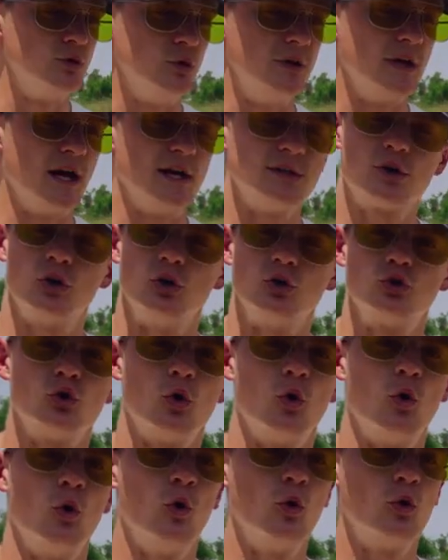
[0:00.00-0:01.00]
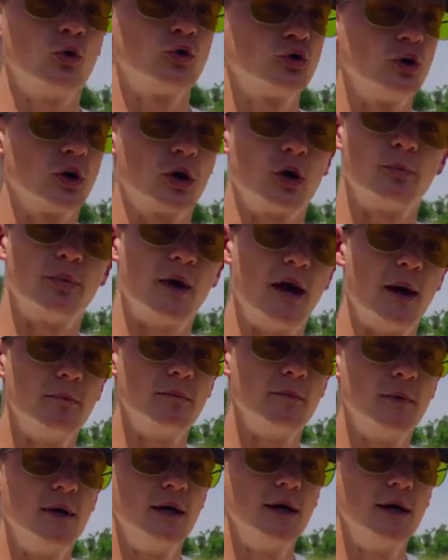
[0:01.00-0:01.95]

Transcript: do a nice controlled trigger prep,